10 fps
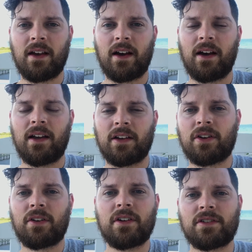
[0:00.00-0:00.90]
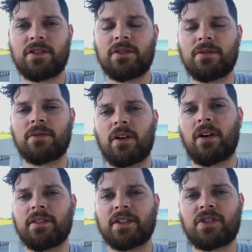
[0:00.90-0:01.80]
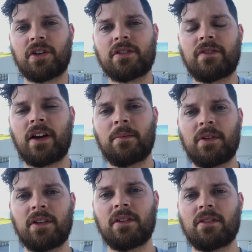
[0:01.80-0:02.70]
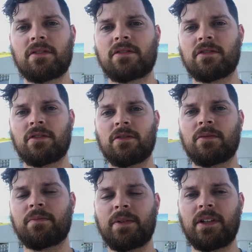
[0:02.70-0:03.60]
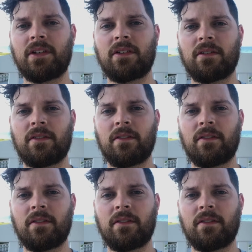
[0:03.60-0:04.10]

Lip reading: I encourage you all as a church family to be